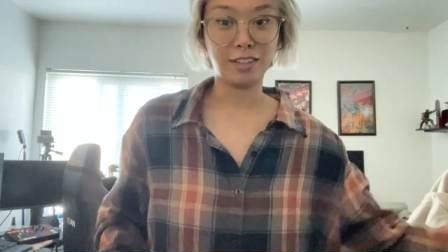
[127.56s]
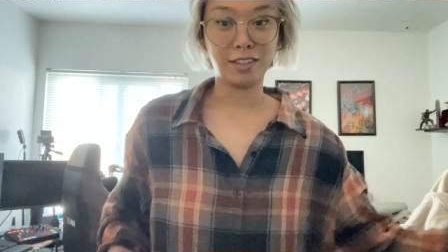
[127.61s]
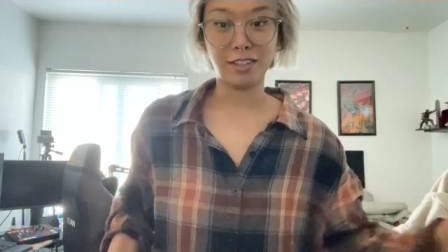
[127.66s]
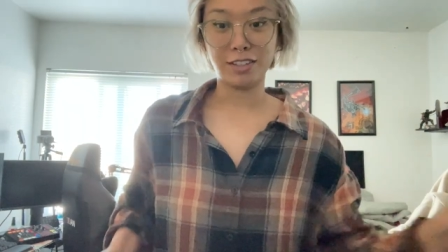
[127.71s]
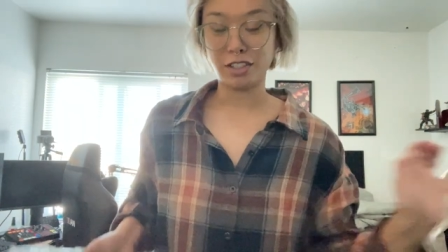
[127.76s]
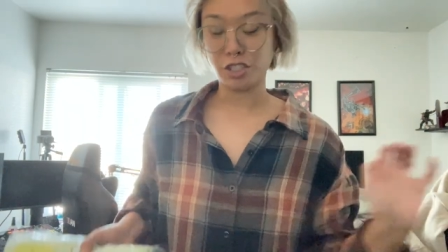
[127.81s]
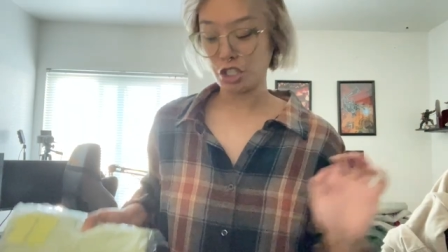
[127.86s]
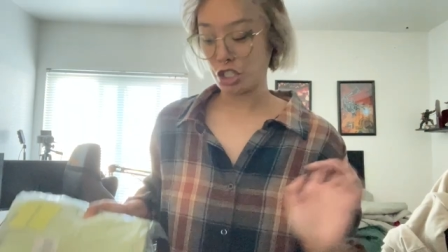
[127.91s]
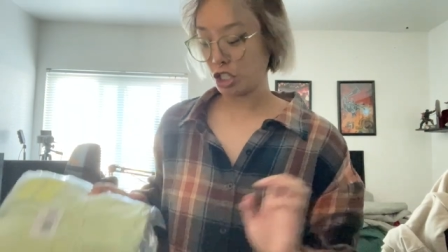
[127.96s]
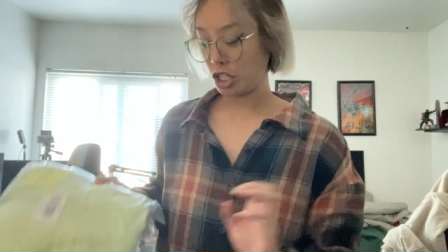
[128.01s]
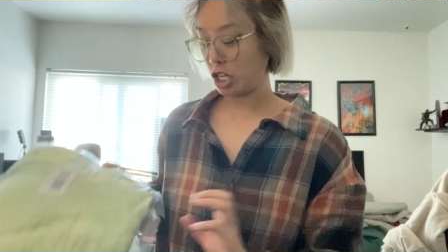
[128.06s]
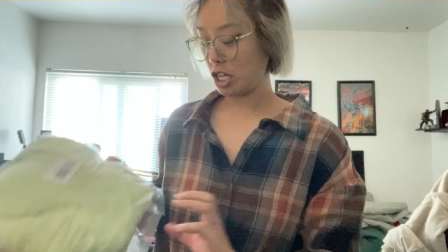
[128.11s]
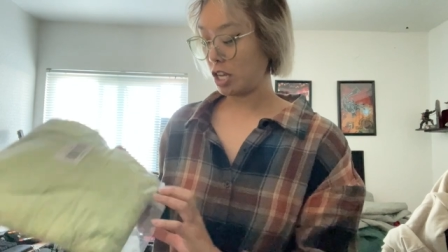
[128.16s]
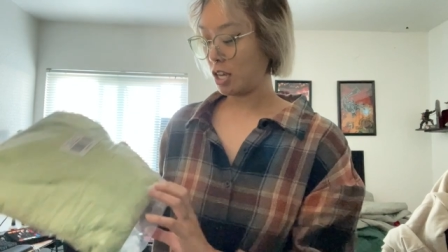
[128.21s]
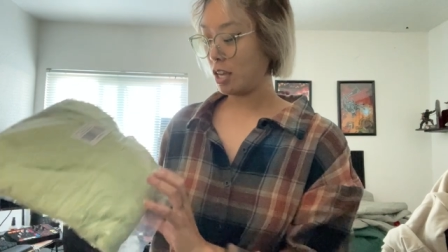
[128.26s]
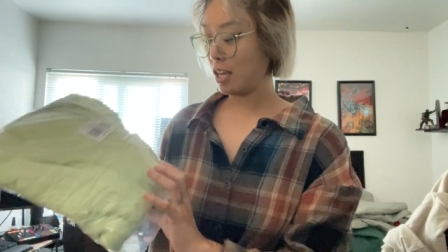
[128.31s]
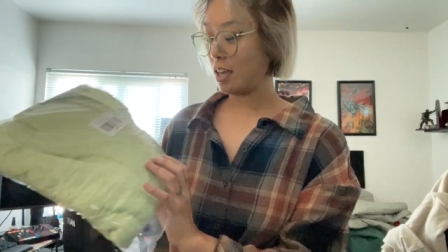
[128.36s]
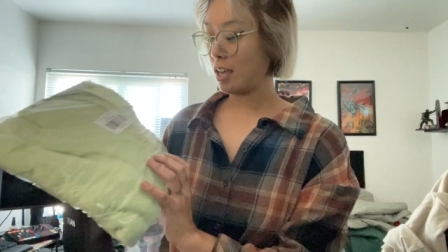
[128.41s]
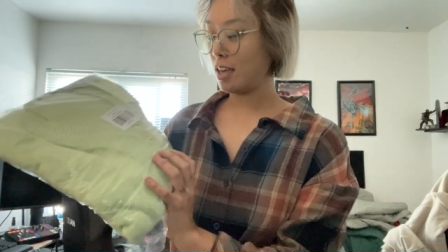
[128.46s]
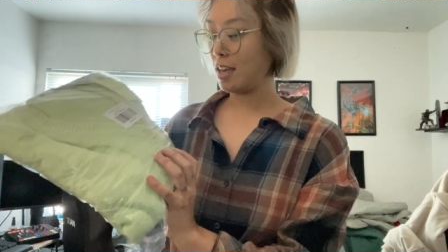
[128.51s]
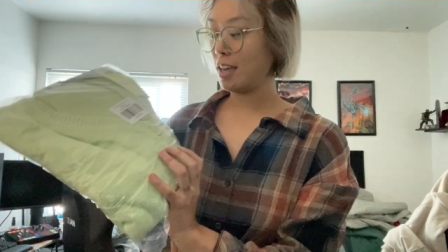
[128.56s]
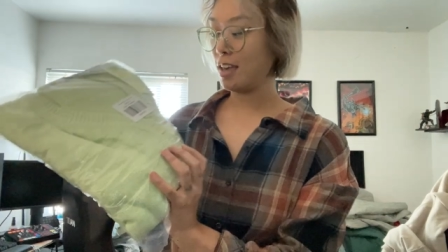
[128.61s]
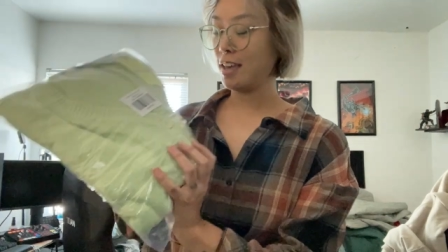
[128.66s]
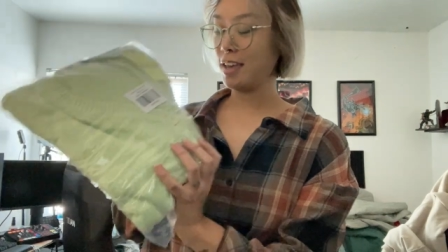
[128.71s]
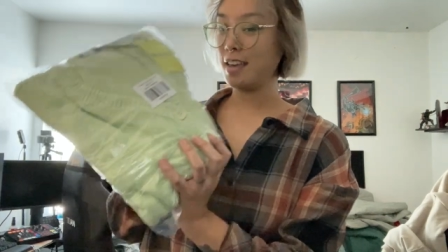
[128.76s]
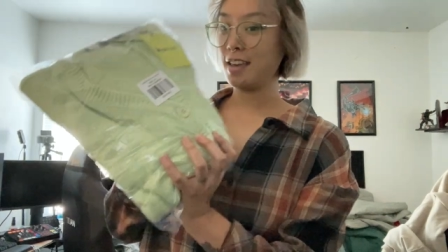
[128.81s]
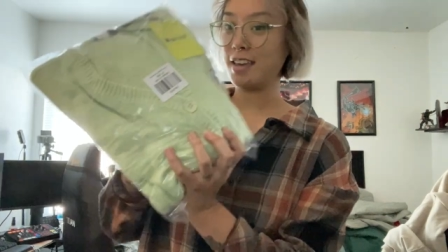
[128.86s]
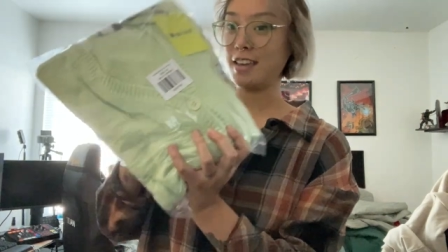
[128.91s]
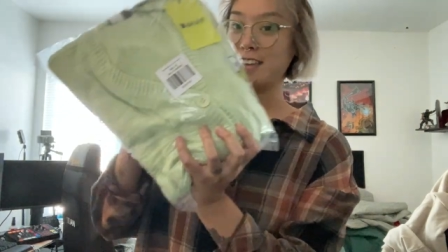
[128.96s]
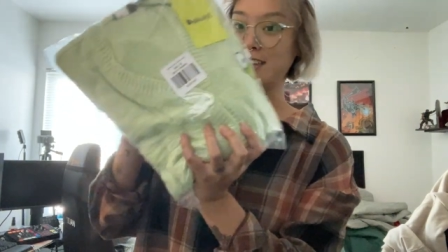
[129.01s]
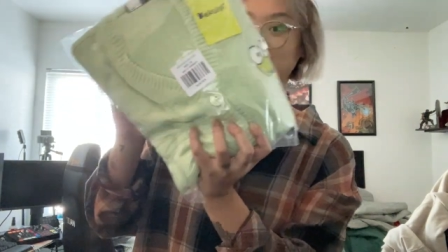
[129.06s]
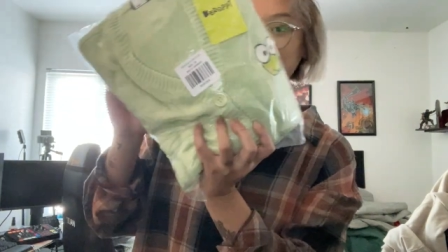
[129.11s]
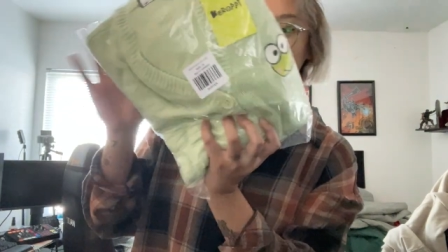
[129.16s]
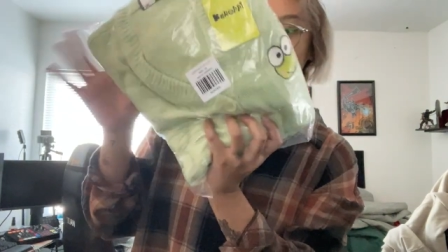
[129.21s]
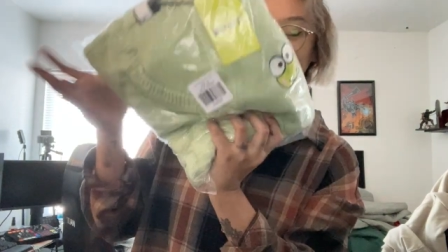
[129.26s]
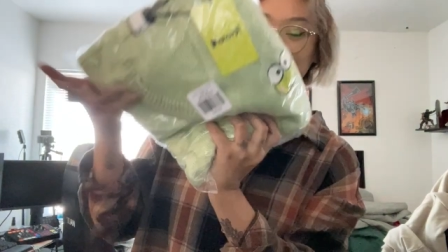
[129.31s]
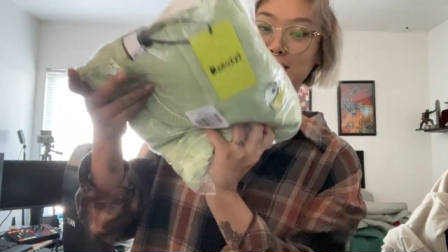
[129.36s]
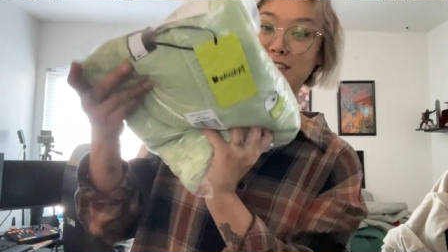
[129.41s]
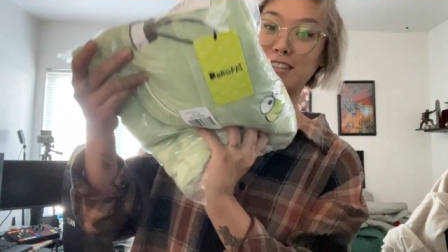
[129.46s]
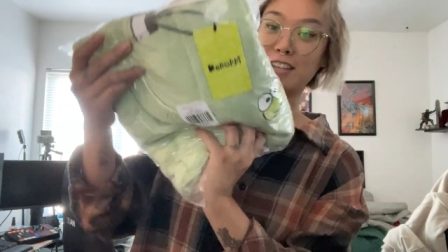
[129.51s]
Here she is.